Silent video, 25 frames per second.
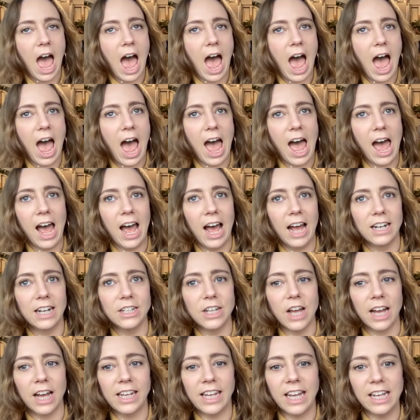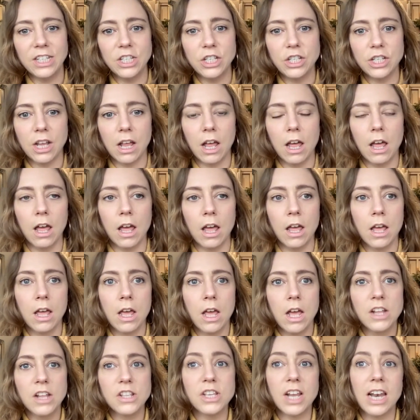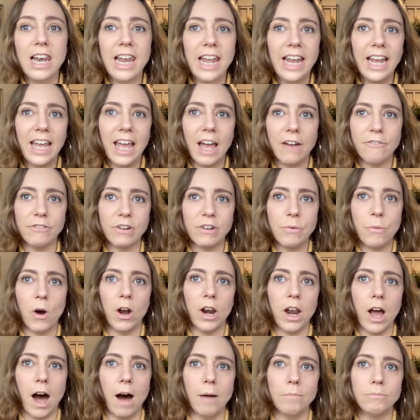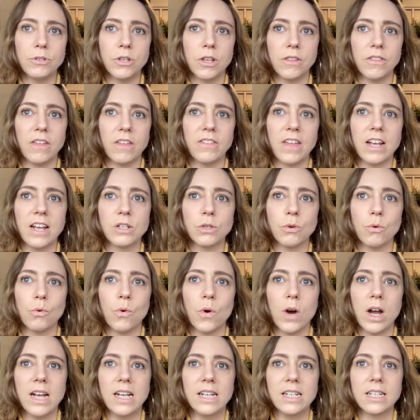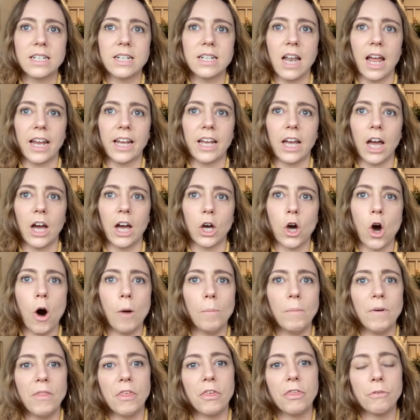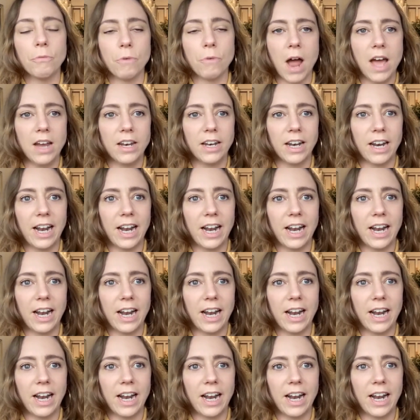and I guess to link everyone up so that there's always like a common thread,